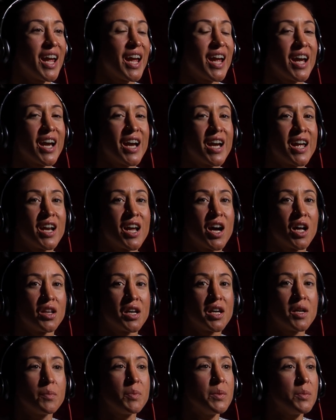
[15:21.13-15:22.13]
And a
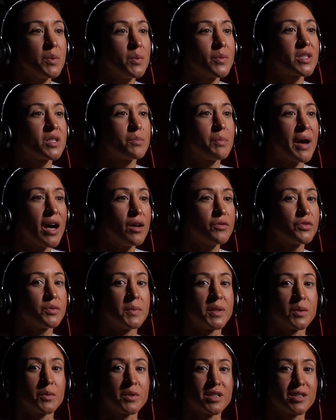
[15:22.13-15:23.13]
lot of people went to bat for
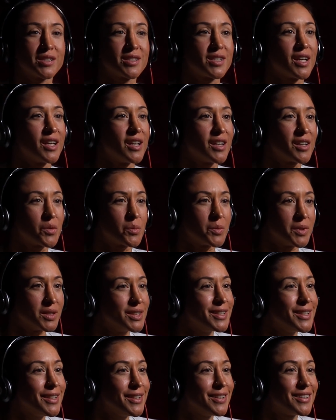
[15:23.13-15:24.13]
me and were just like,
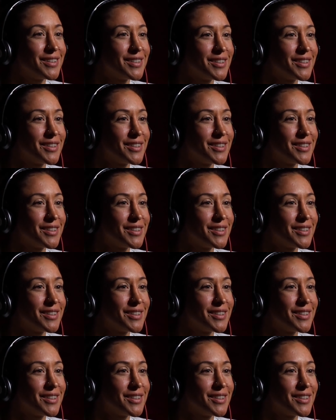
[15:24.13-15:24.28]
really?